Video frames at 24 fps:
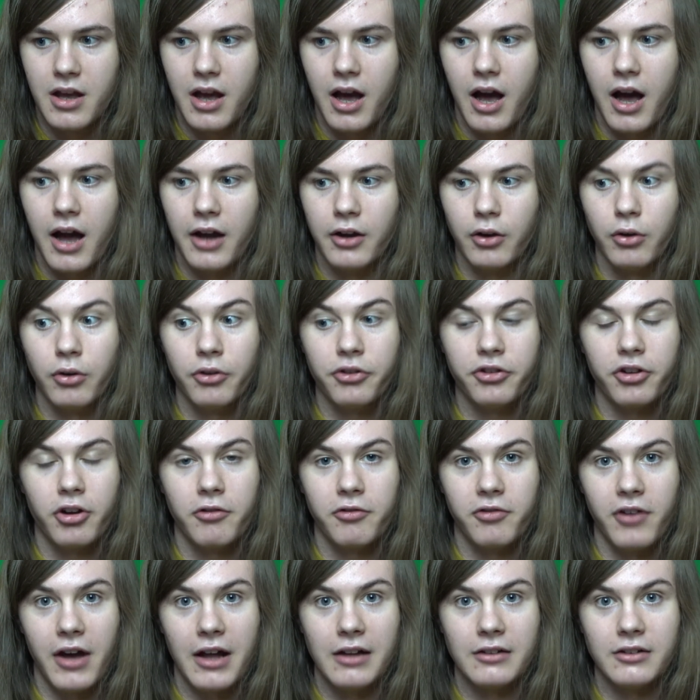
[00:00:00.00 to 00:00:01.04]
I also
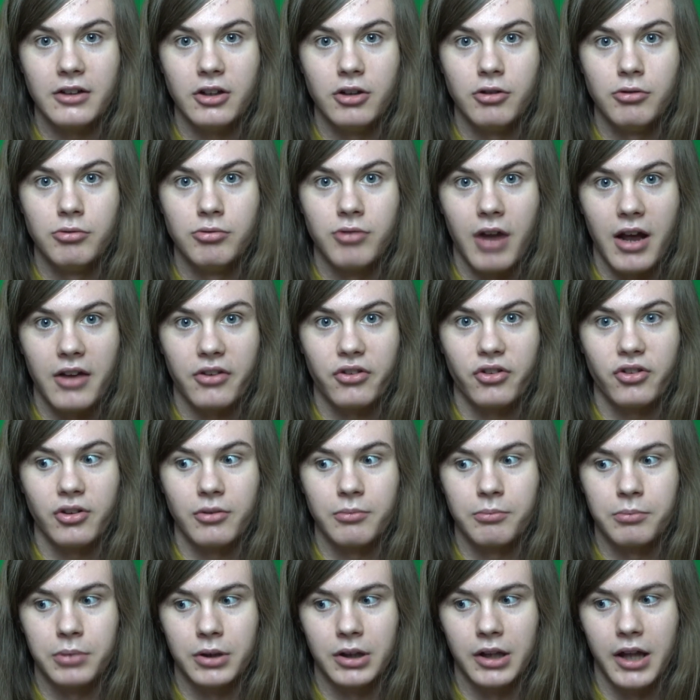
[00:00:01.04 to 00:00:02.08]
value rest
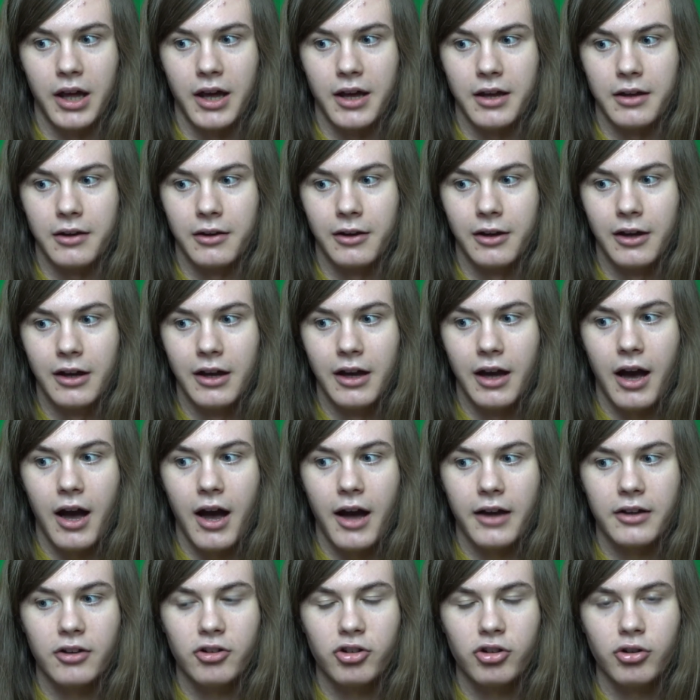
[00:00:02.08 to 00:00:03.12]
and play.
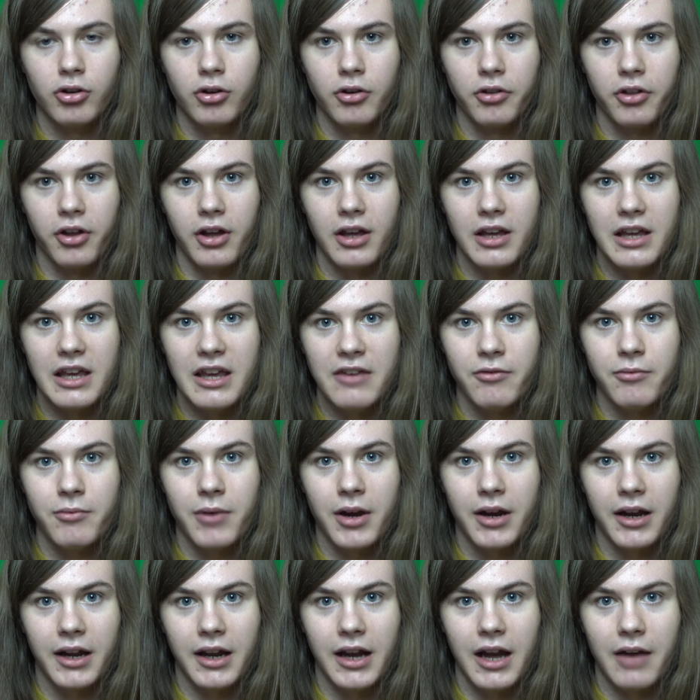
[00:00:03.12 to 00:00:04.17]
I ensure that even
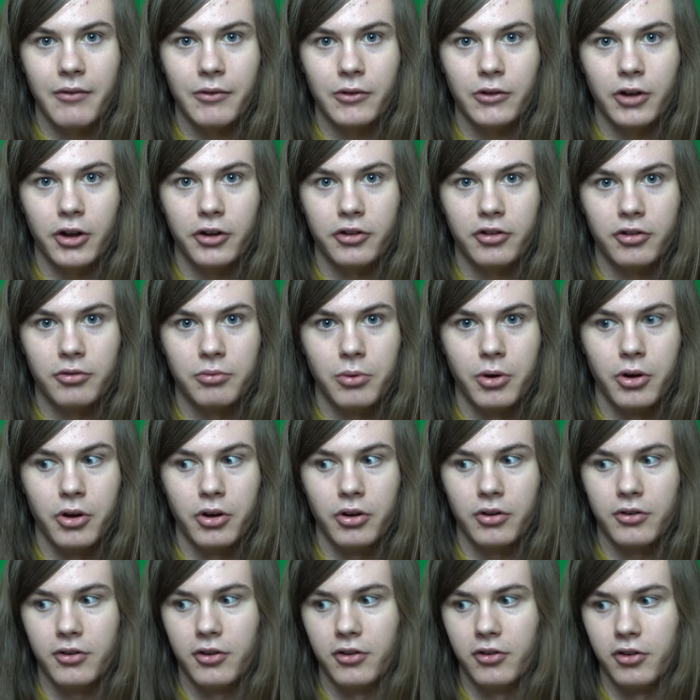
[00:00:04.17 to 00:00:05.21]
when I have a lot of
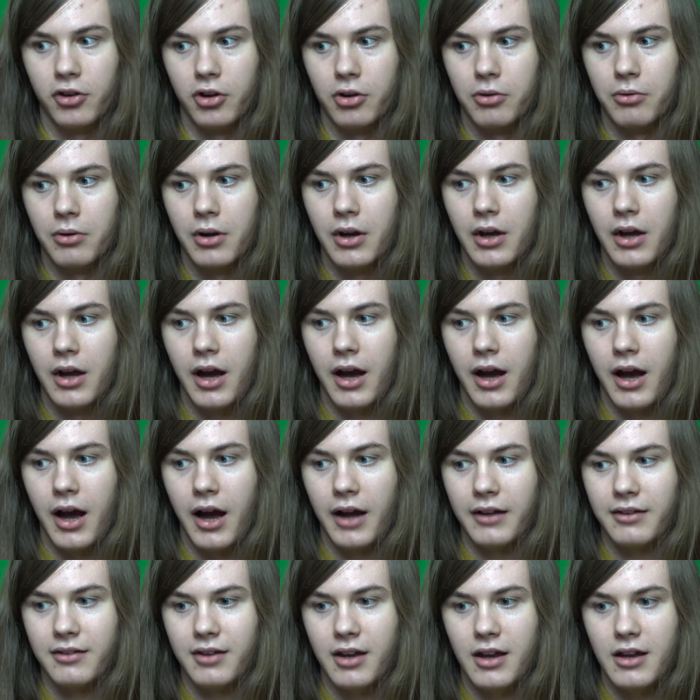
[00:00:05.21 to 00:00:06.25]
work to do,
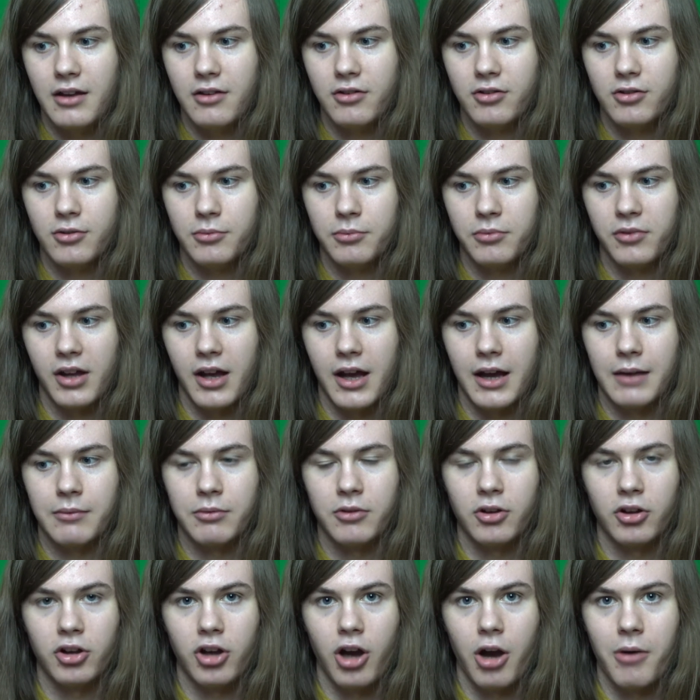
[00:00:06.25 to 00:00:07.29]
I take some time
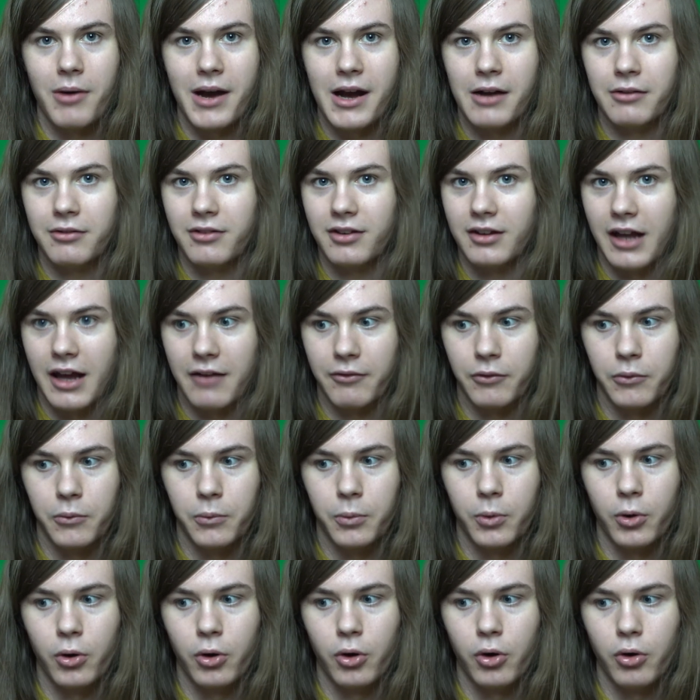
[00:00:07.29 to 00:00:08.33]
to go out and have a
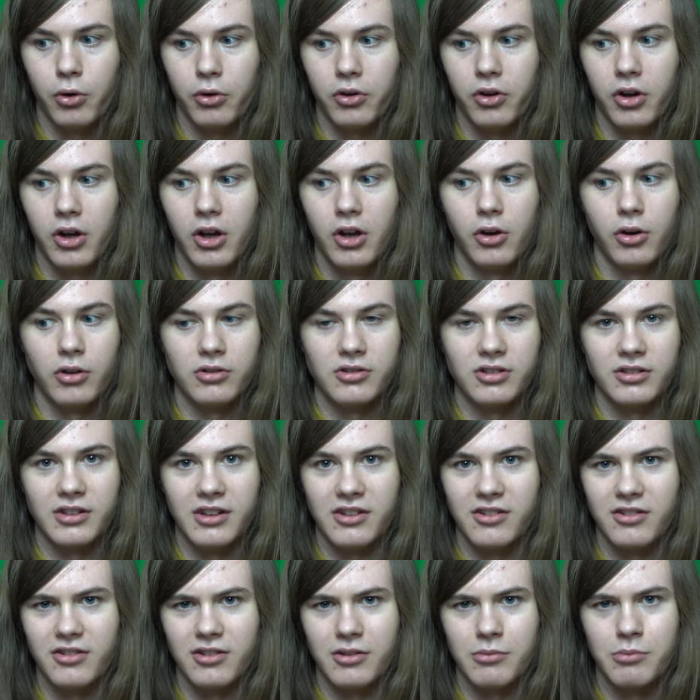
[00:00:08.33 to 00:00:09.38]
walk, or to
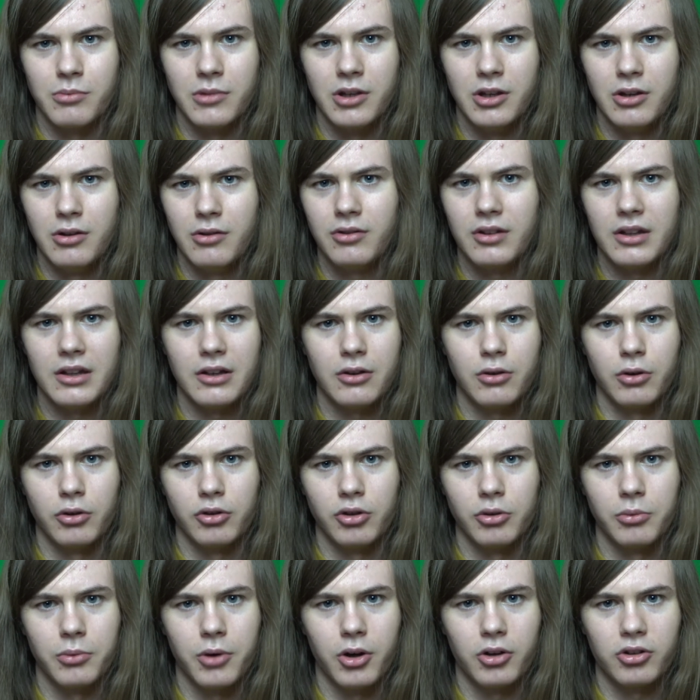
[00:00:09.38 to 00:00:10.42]
listen to music, or
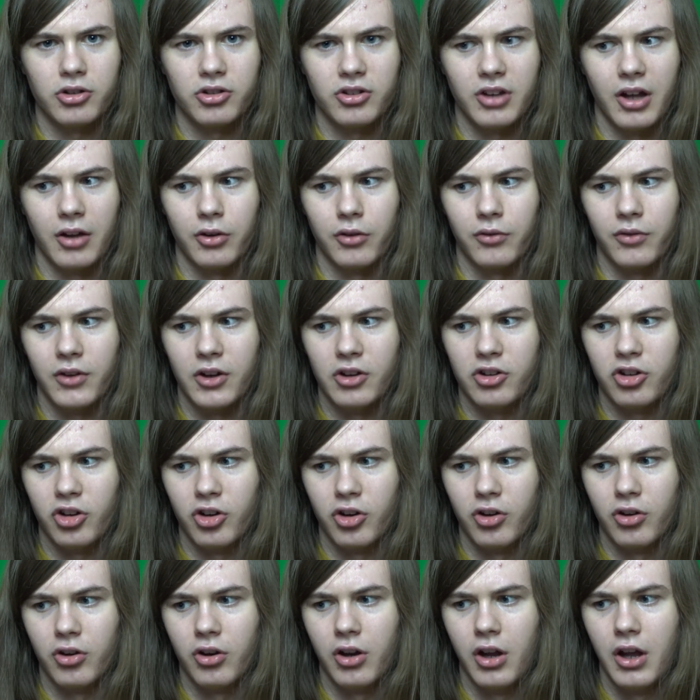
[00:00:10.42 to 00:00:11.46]
to watch
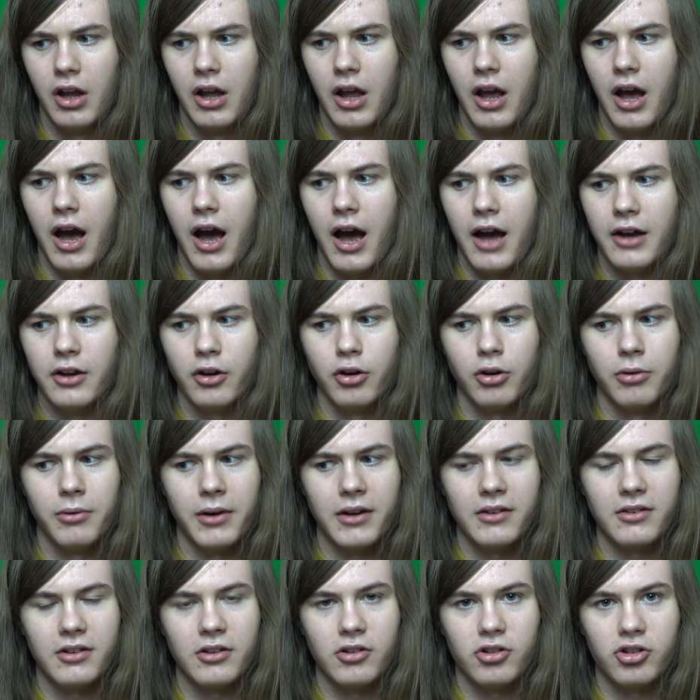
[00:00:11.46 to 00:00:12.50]
television. I
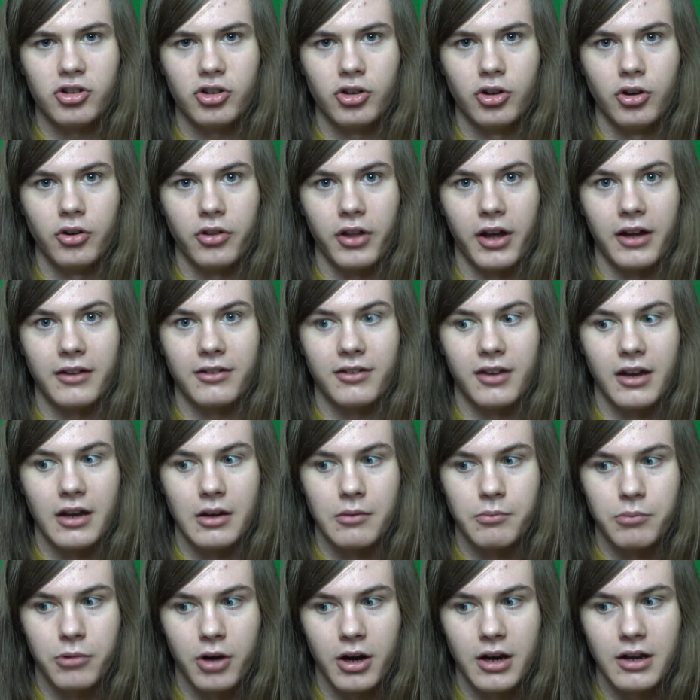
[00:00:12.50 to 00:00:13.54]
always ensure that I
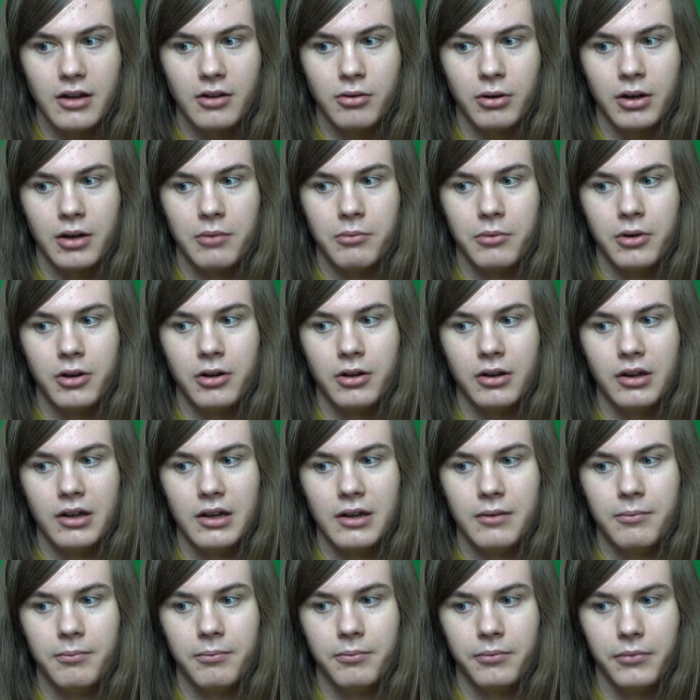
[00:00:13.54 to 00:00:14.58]
take breaks when I'm
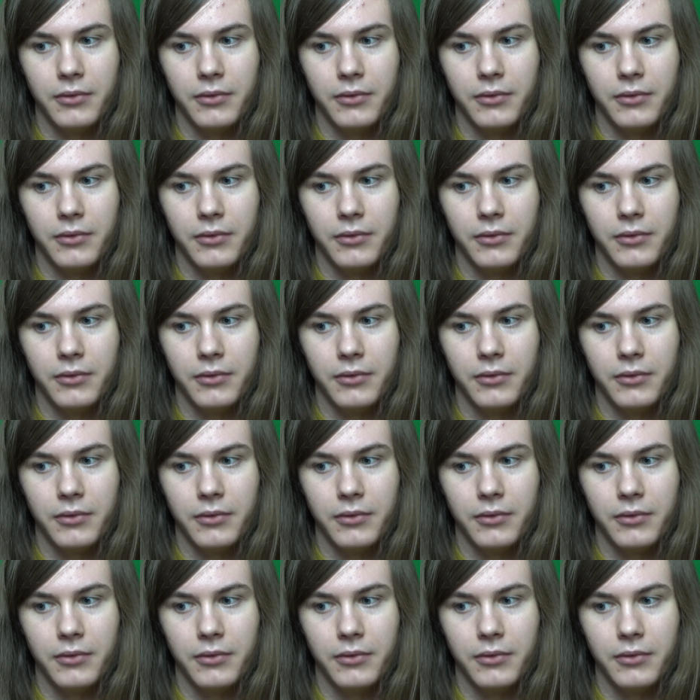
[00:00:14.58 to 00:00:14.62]
working.